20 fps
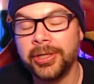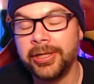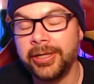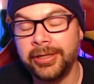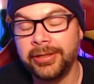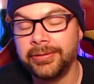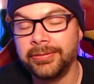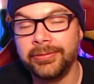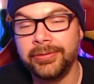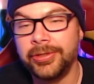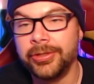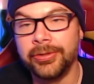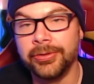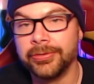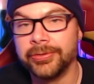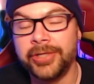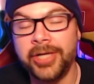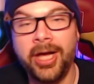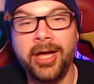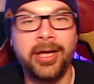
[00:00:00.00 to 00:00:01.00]
then you're
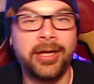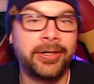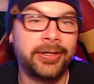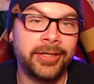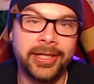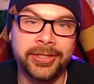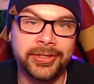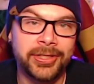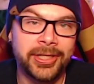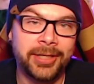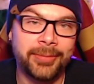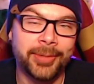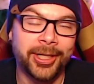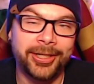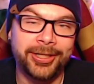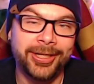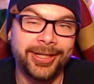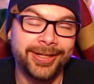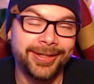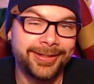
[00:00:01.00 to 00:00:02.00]
done, Disney.
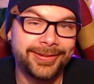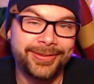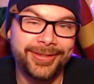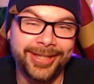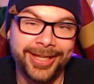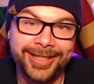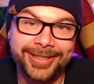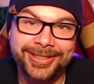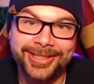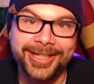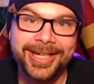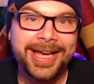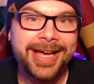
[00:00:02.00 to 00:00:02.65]
But that's,